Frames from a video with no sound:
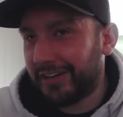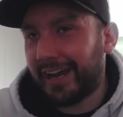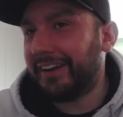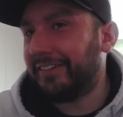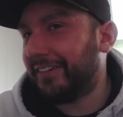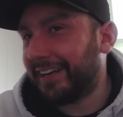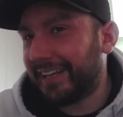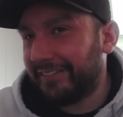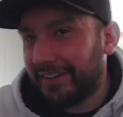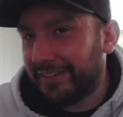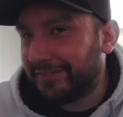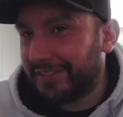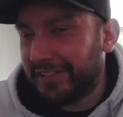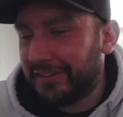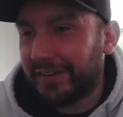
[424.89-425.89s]
I don't want to give
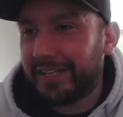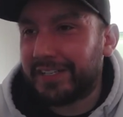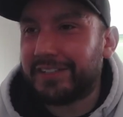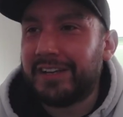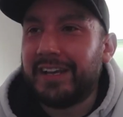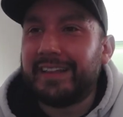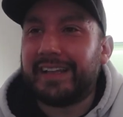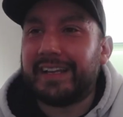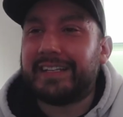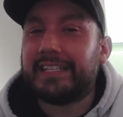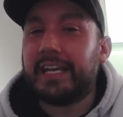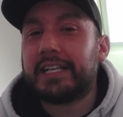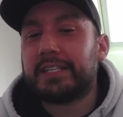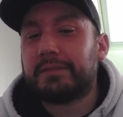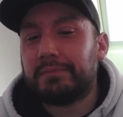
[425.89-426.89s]
up too much. That
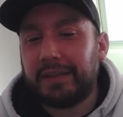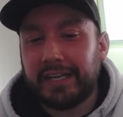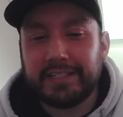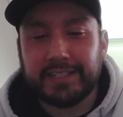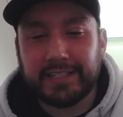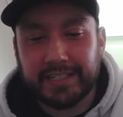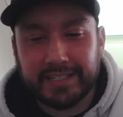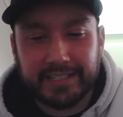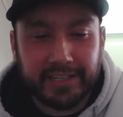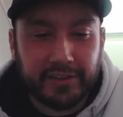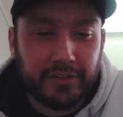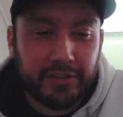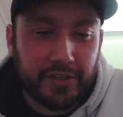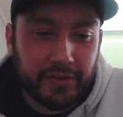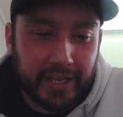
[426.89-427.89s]
takes place in a
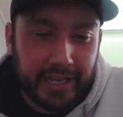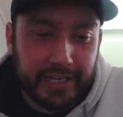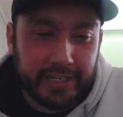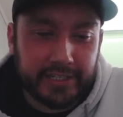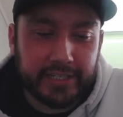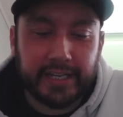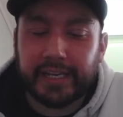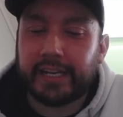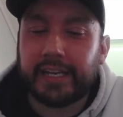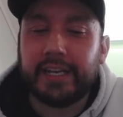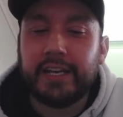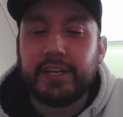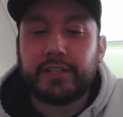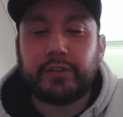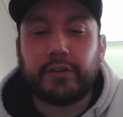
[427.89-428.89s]
single location.
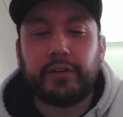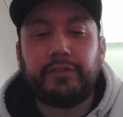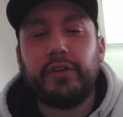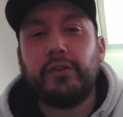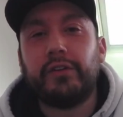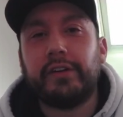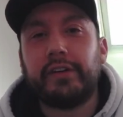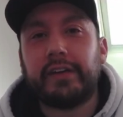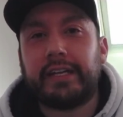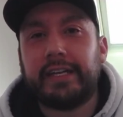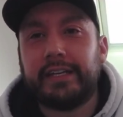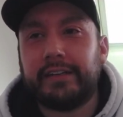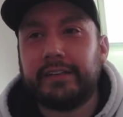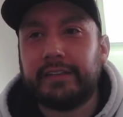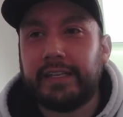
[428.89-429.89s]
So if you are a
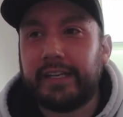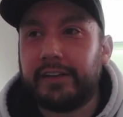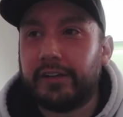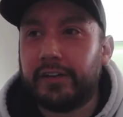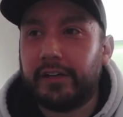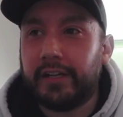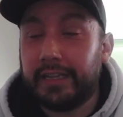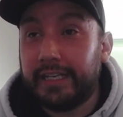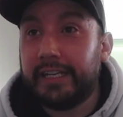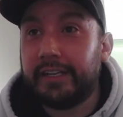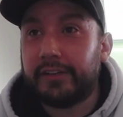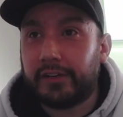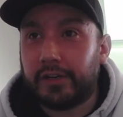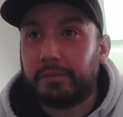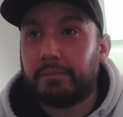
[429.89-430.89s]
guild leader,
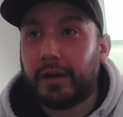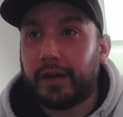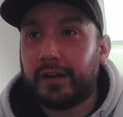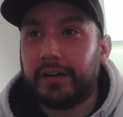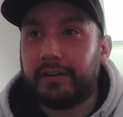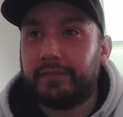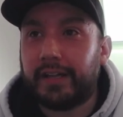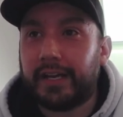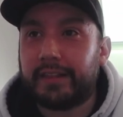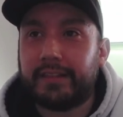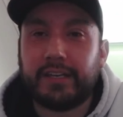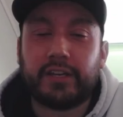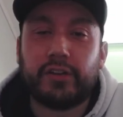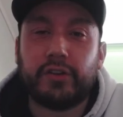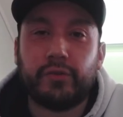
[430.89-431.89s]
leader or part of like
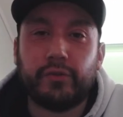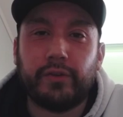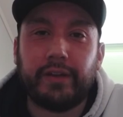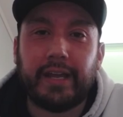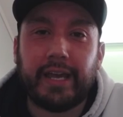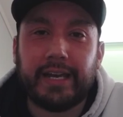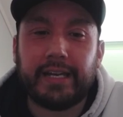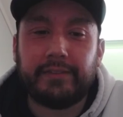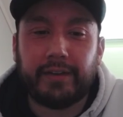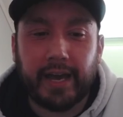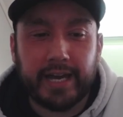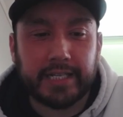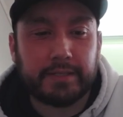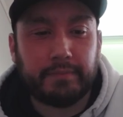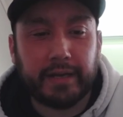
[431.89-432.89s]
the creative
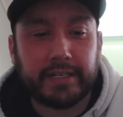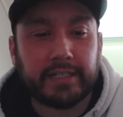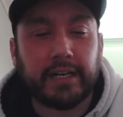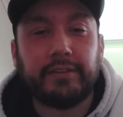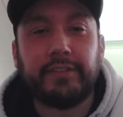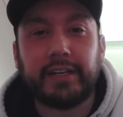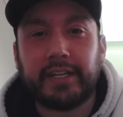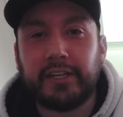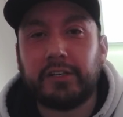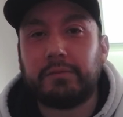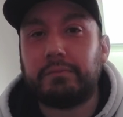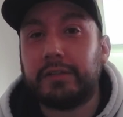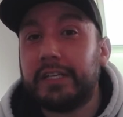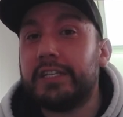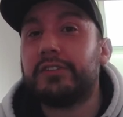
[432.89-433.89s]
aspect of a
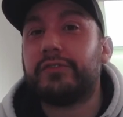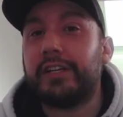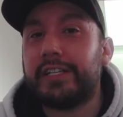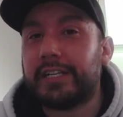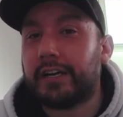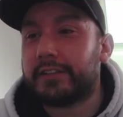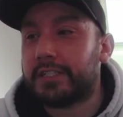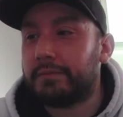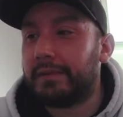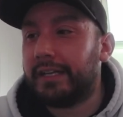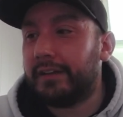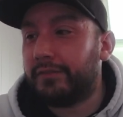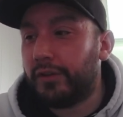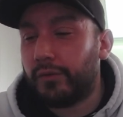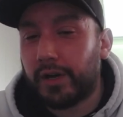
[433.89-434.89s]
guild, please reach out to me
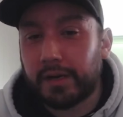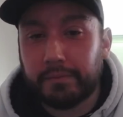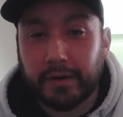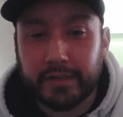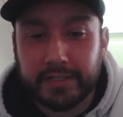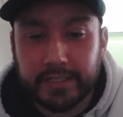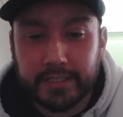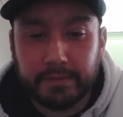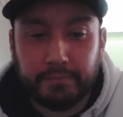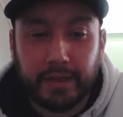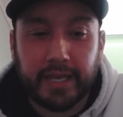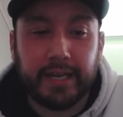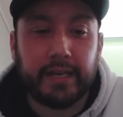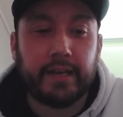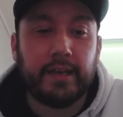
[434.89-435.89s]
if you want to
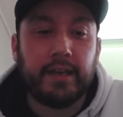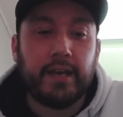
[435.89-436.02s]
participate.